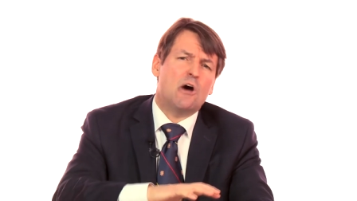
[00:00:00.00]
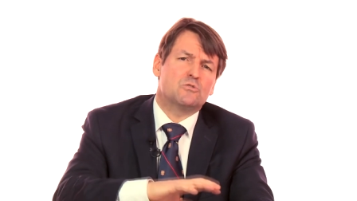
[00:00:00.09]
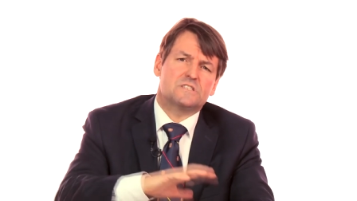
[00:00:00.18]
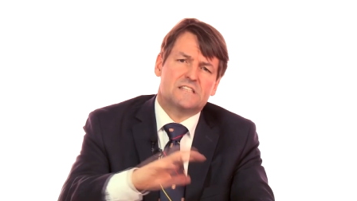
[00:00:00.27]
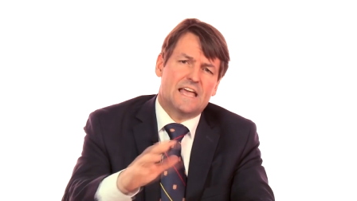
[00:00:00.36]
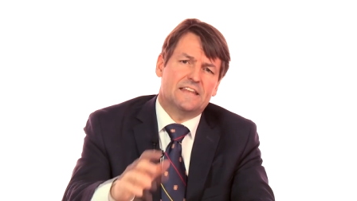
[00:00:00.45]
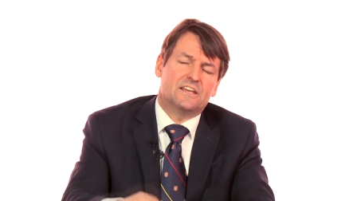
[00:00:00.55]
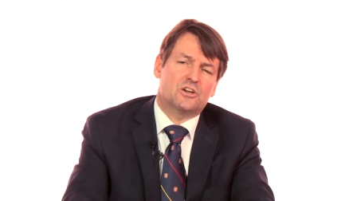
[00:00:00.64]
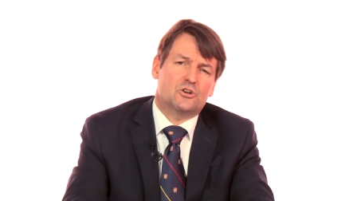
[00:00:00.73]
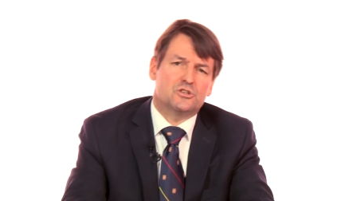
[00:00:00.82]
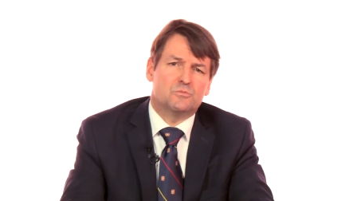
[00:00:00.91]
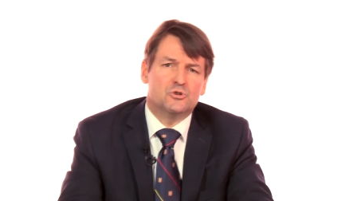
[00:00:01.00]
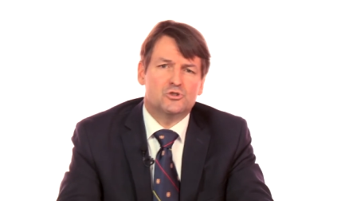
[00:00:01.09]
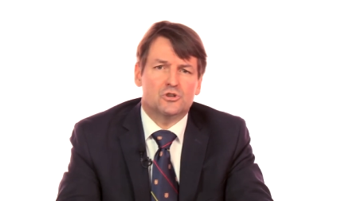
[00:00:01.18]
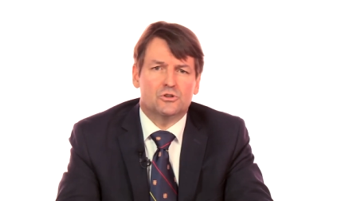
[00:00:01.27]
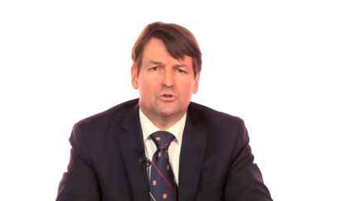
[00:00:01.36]
outstanding
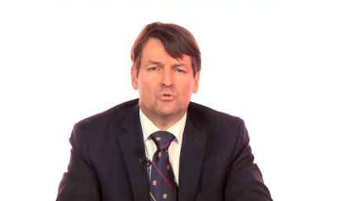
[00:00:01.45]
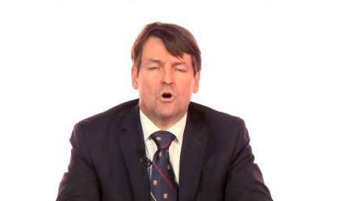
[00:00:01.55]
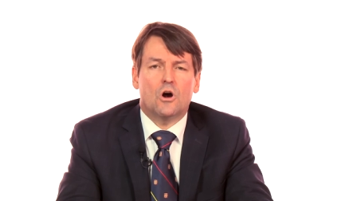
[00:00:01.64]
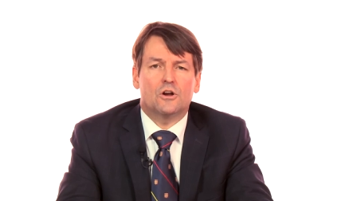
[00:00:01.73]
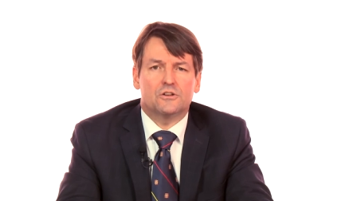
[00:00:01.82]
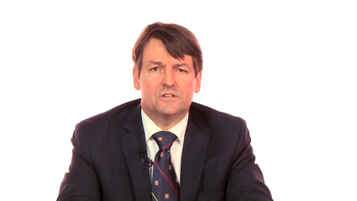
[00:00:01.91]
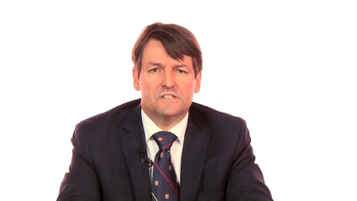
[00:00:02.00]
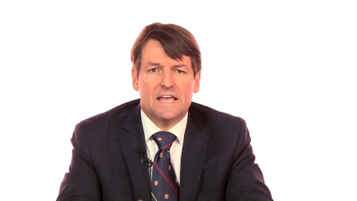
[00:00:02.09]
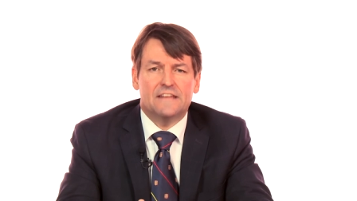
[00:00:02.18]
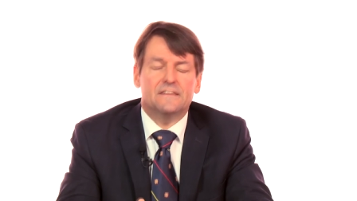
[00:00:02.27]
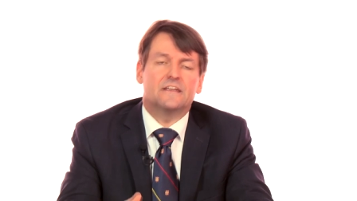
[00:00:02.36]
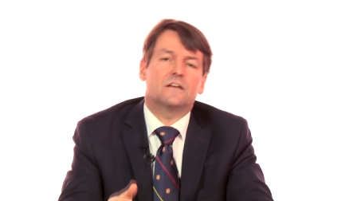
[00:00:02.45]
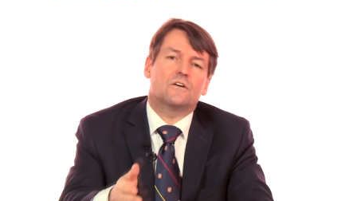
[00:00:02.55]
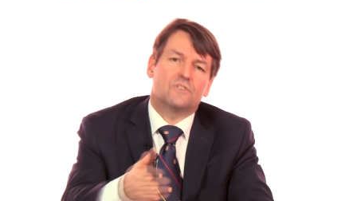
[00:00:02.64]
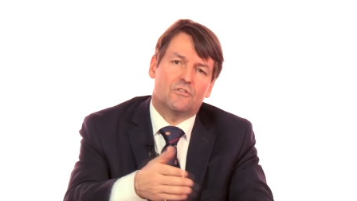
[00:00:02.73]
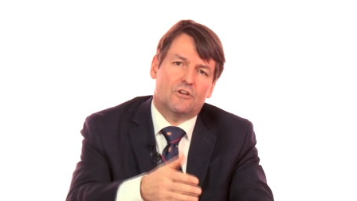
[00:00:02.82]
contribution to our understanding
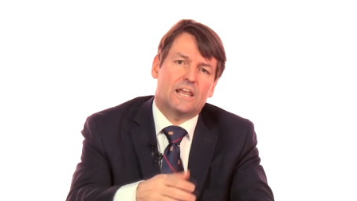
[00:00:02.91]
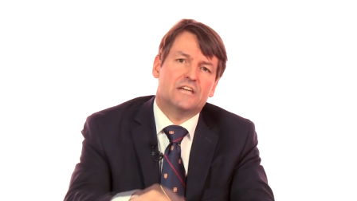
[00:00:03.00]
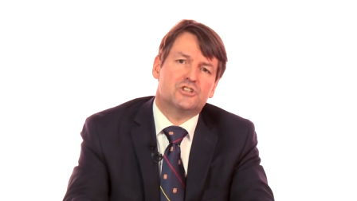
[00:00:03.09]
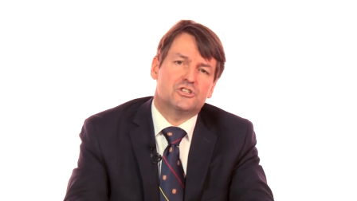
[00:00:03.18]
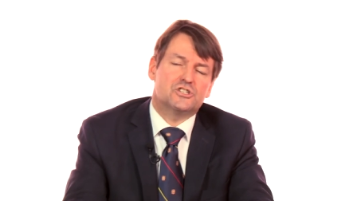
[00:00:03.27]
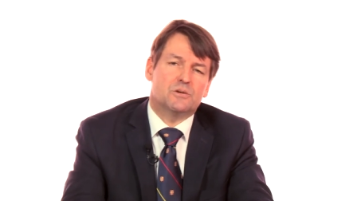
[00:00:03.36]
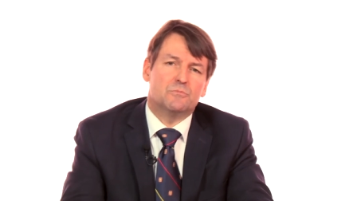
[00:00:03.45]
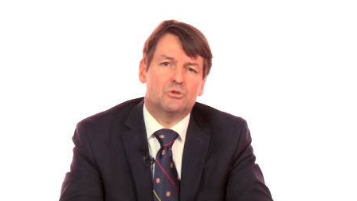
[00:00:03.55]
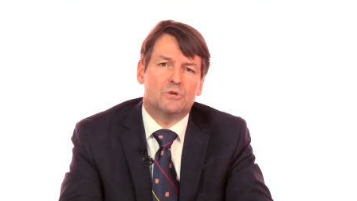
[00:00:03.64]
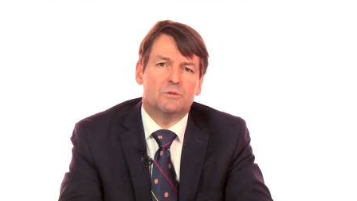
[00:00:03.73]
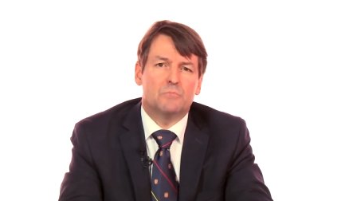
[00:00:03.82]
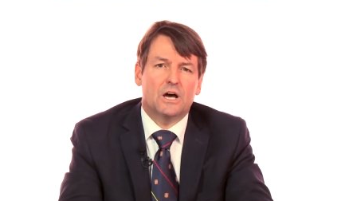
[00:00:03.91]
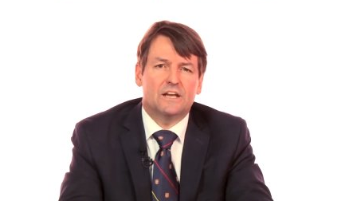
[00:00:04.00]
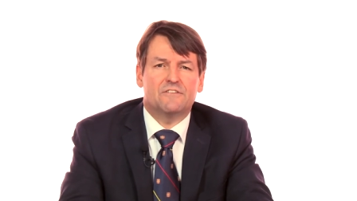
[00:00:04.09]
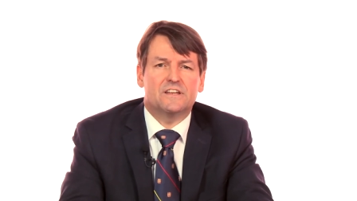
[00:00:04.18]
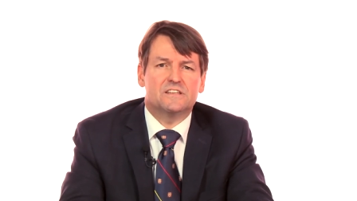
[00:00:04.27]
of the relationship between
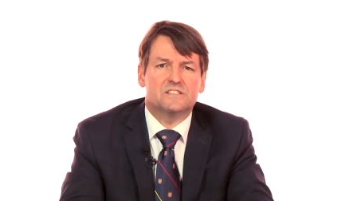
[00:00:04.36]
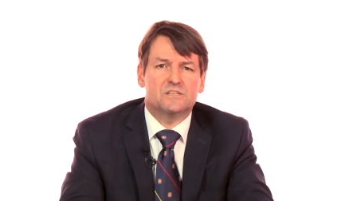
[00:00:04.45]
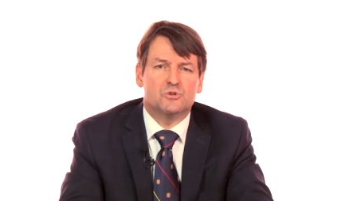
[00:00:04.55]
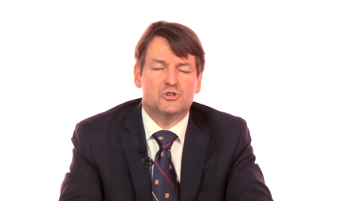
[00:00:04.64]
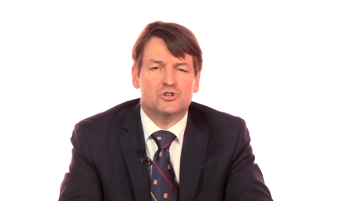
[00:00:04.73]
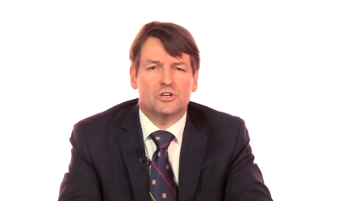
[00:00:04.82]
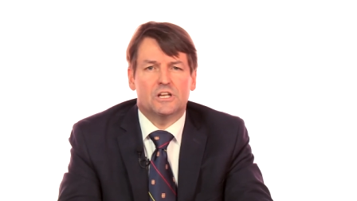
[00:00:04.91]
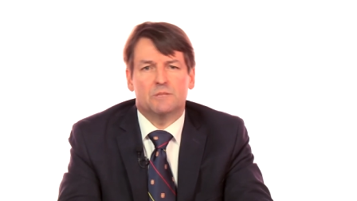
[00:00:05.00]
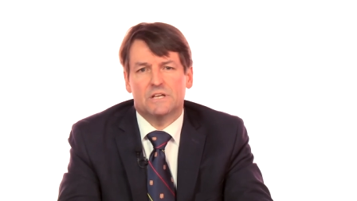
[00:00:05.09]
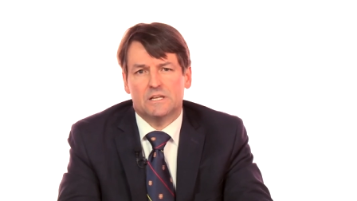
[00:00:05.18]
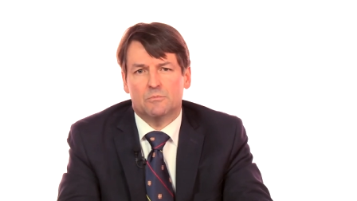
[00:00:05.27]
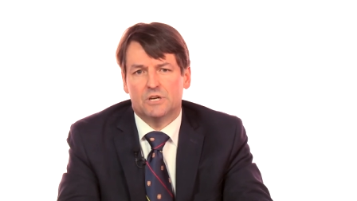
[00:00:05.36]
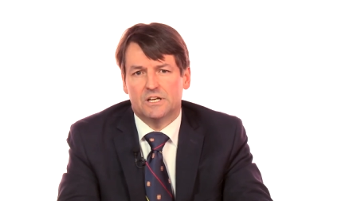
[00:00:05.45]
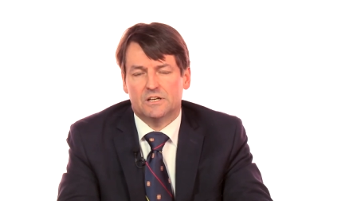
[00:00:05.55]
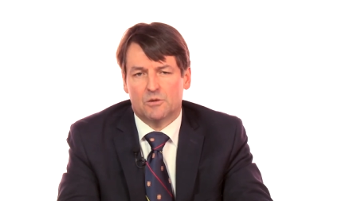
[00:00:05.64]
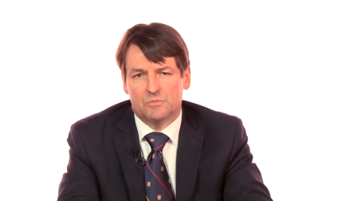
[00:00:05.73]
body fat distribution and
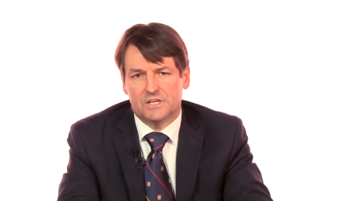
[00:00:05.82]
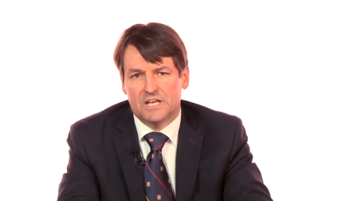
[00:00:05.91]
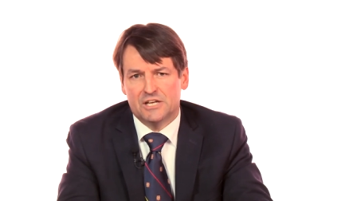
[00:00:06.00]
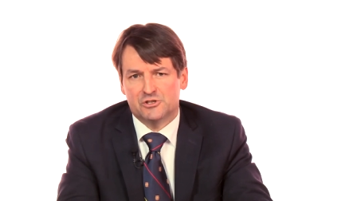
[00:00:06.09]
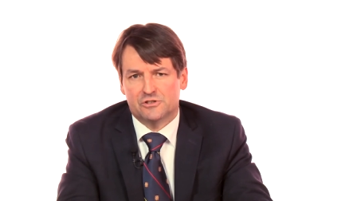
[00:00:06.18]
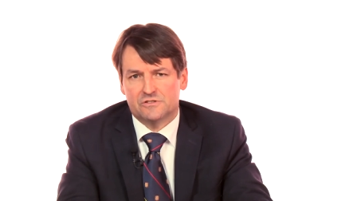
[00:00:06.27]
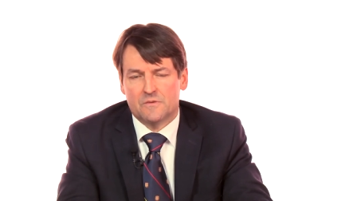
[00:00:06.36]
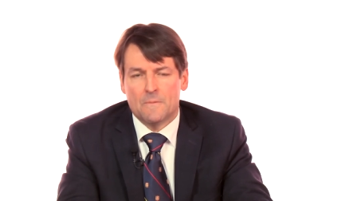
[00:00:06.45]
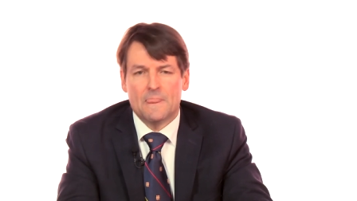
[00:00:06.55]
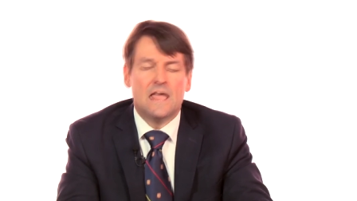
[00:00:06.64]
metabolic complications.